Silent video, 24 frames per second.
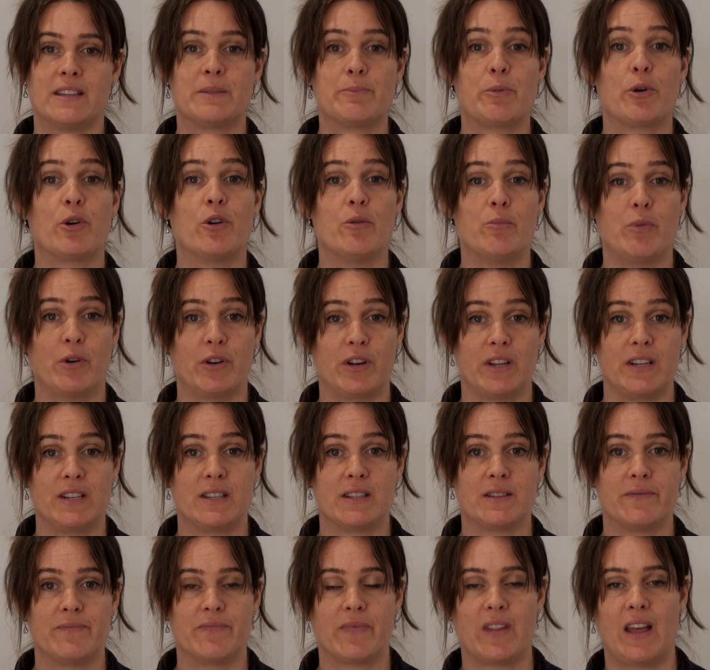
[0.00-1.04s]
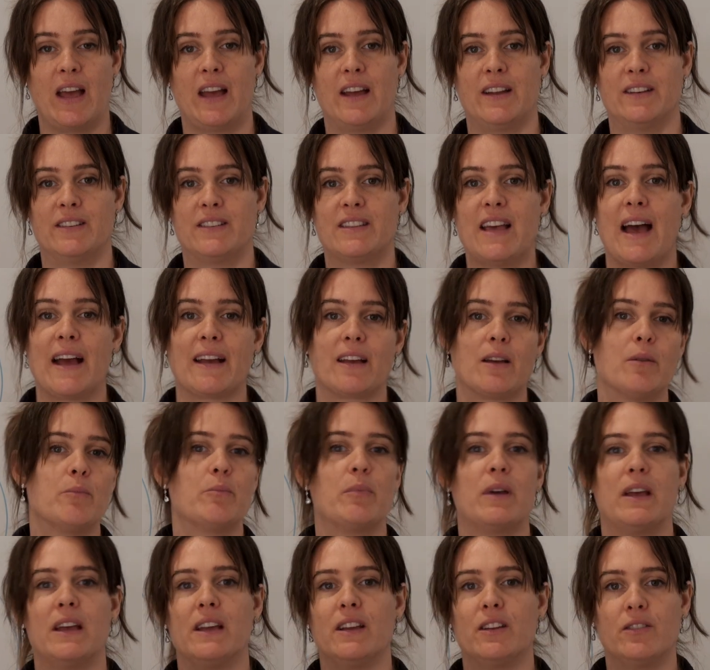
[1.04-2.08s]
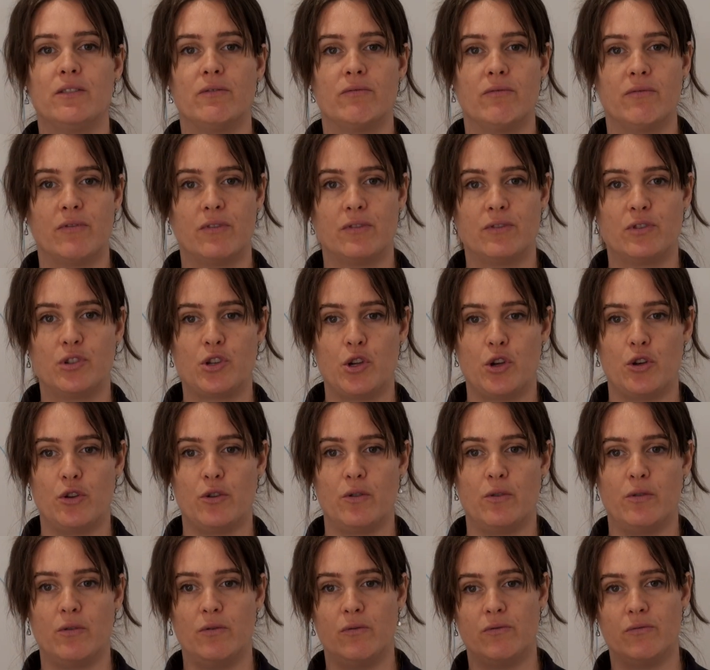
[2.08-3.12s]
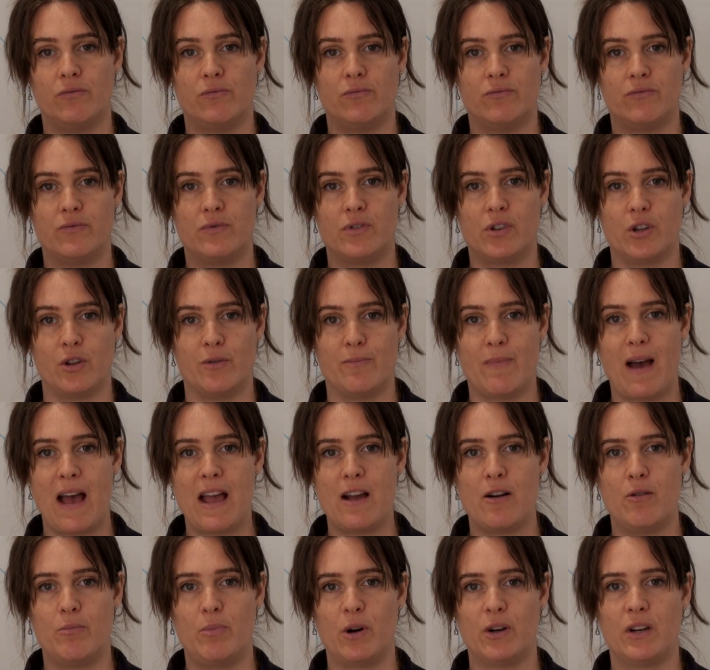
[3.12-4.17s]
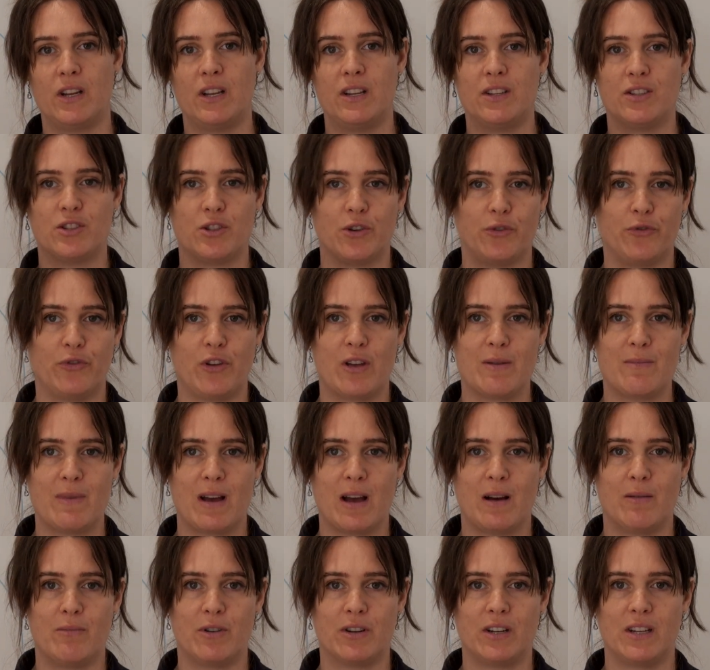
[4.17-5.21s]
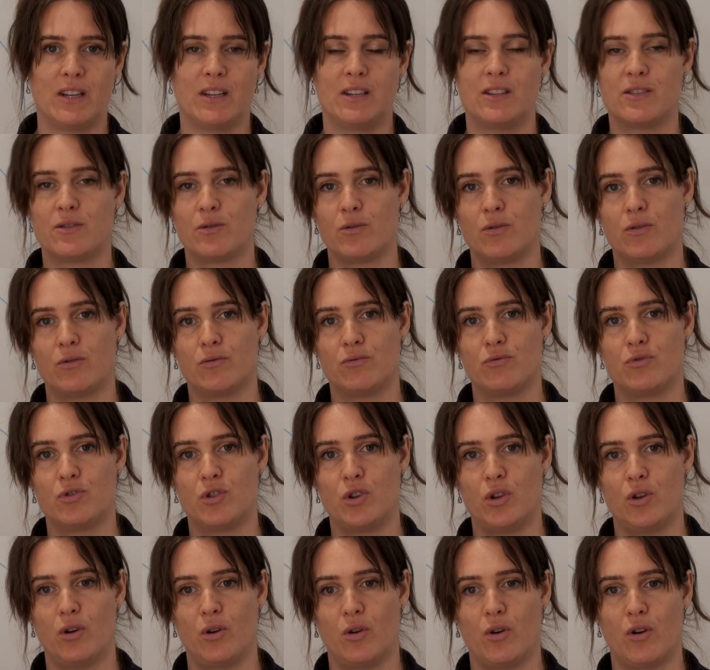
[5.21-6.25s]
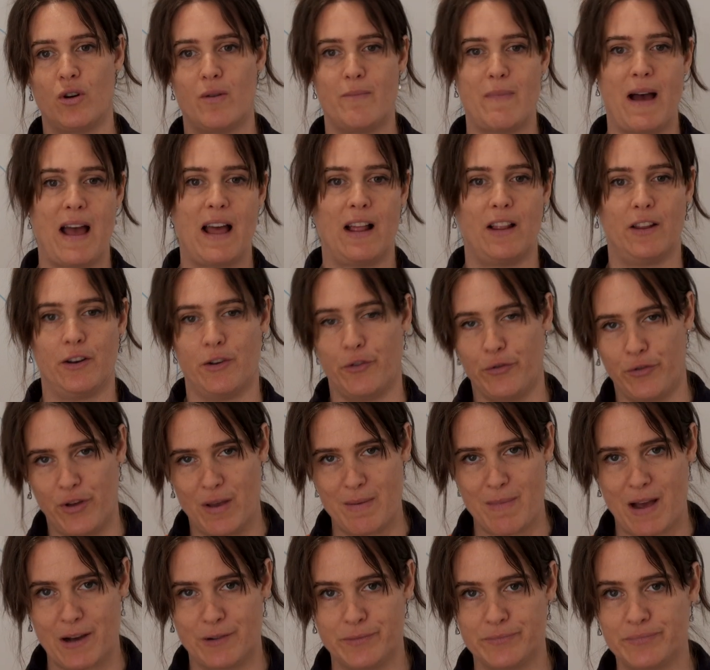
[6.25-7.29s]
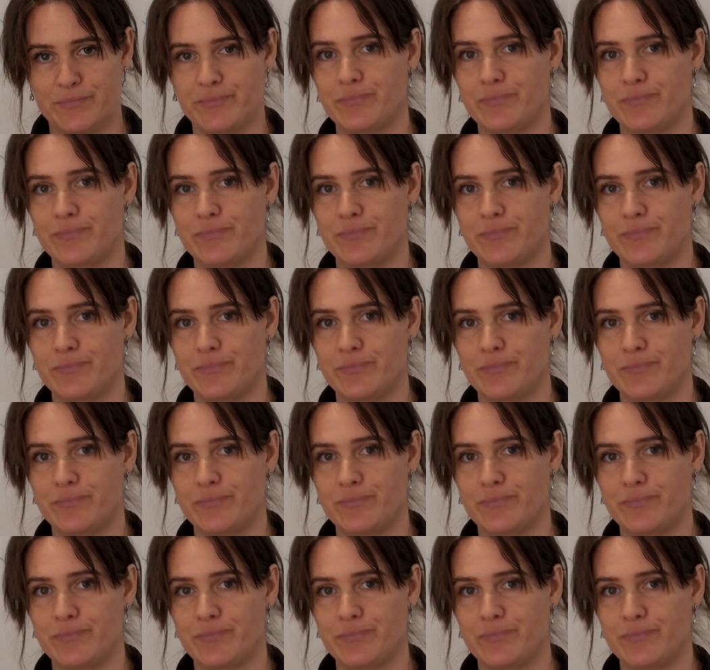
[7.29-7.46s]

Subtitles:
spirit bodies. And that can be two male bodies, two female bodies, and two, or a male and a female.